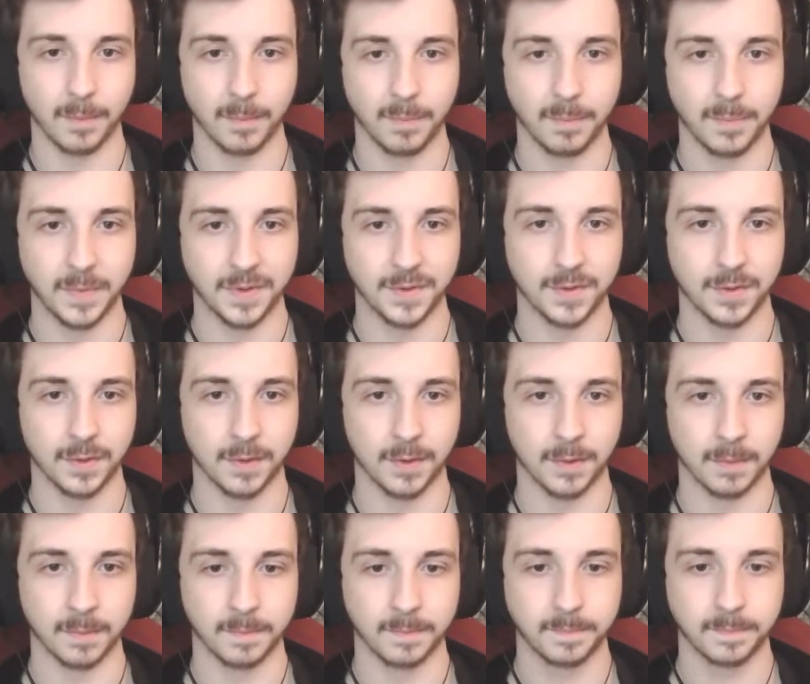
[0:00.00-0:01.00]
Mr.
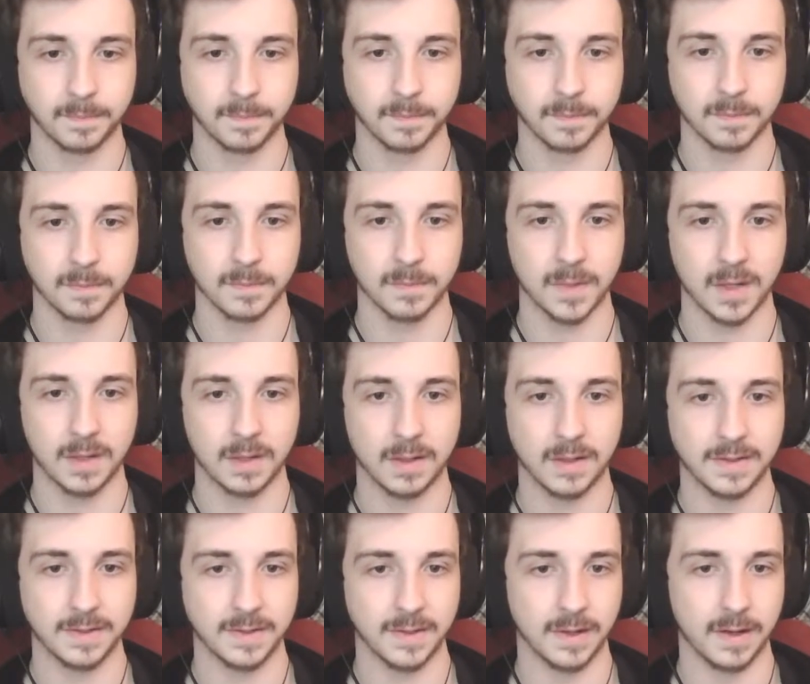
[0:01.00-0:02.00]

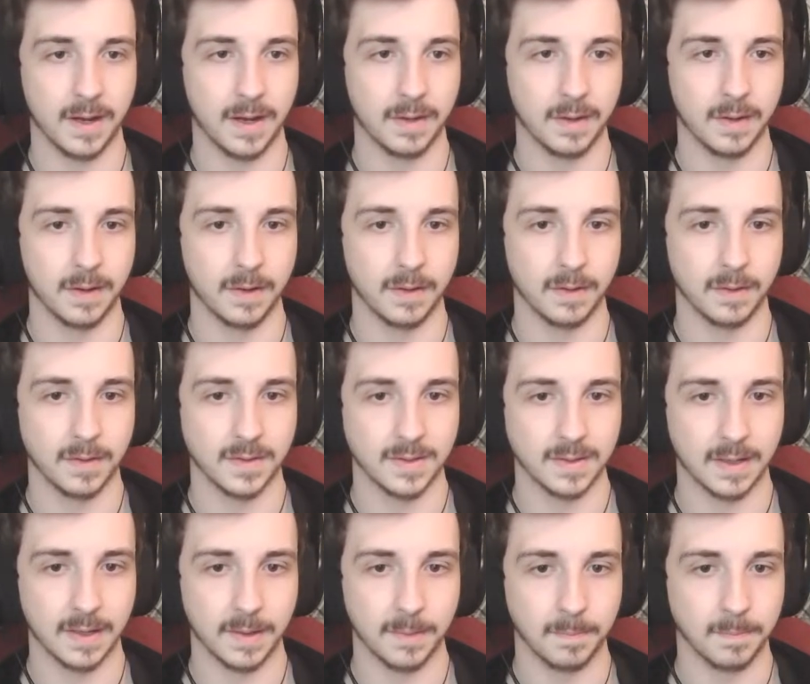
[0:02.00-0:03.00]
Clinton, and then
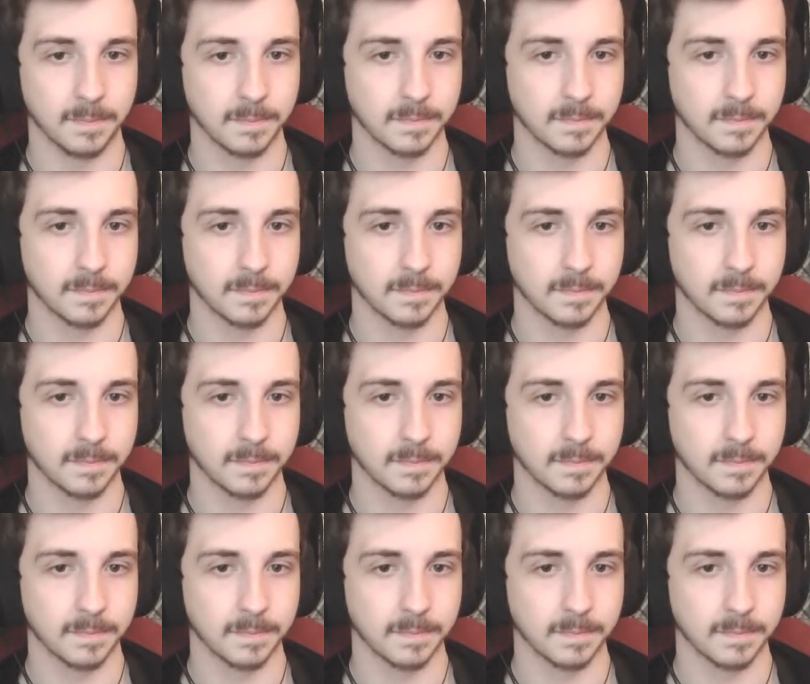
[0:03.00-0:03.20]
Sam.